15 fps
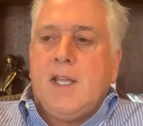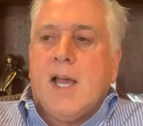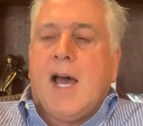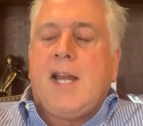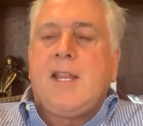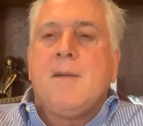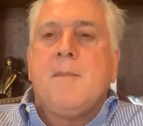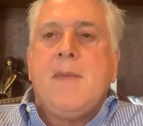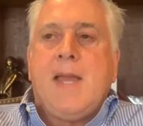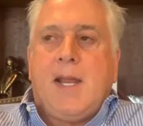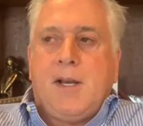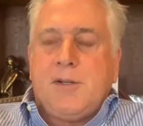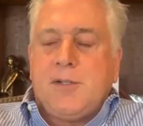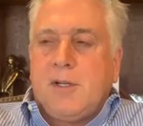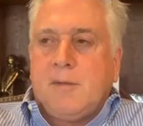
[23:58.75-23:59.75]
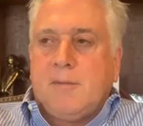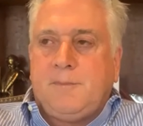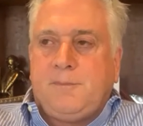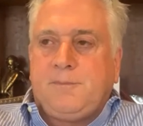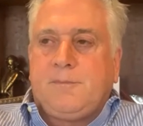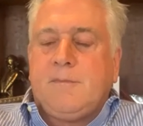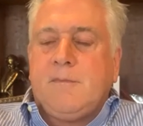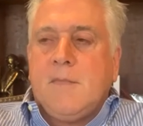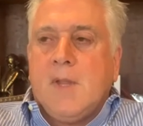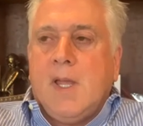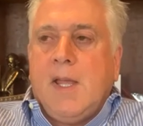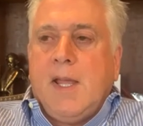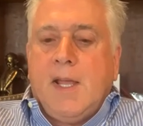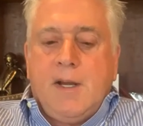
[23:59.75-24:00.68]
how do you manage it? And